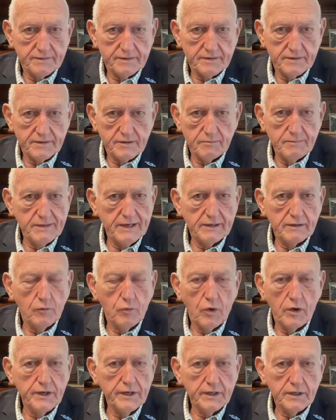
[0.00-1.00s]
No matter
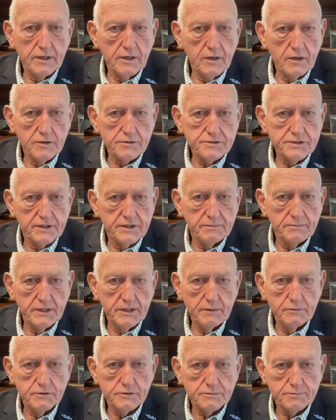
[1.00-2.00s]
what it cost him, he
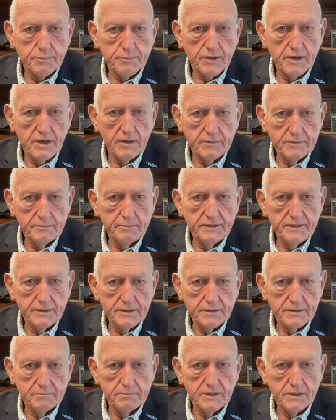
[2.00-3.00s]
was proud to be
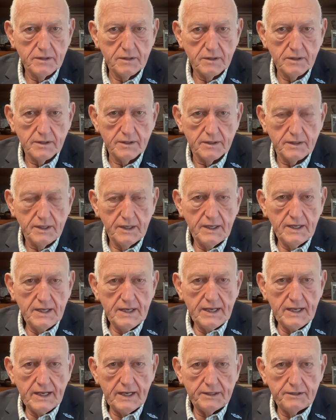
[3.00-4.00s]
an American.
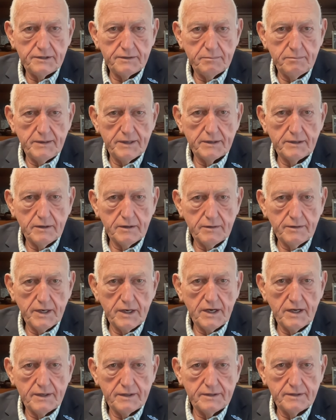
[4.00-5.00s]
And you better
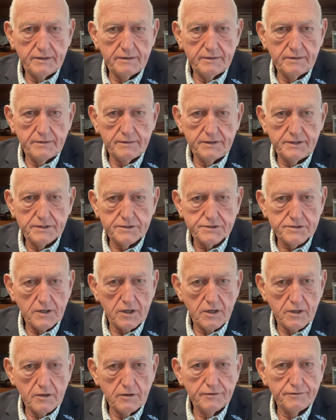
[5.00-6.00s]
not
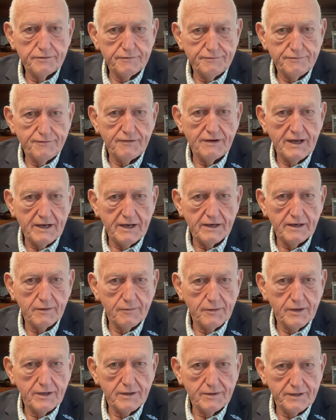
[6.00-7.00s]
dishonor the flag
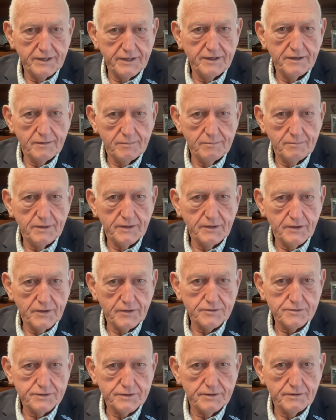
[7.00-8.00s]
around him,
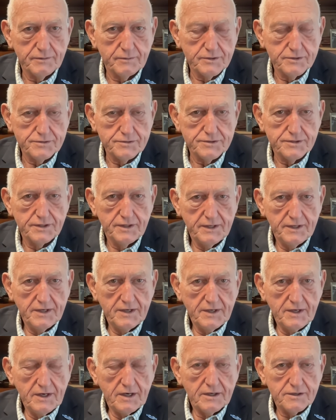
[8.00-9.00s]
because there was
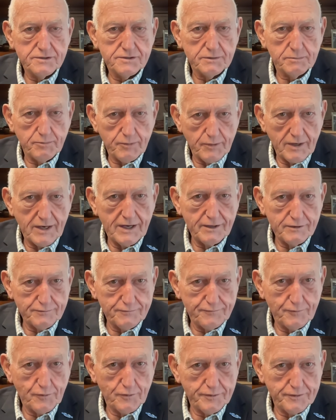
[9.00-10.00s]
a surprise
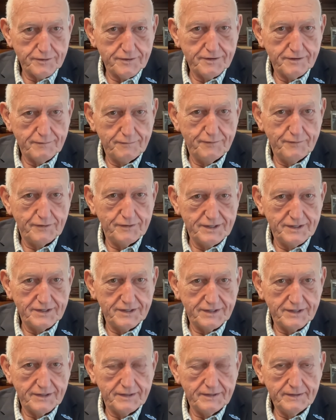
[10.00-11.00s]
for you if you
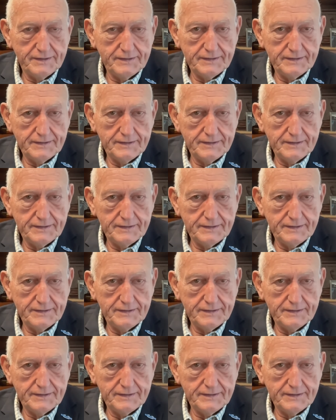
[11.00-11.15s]
did.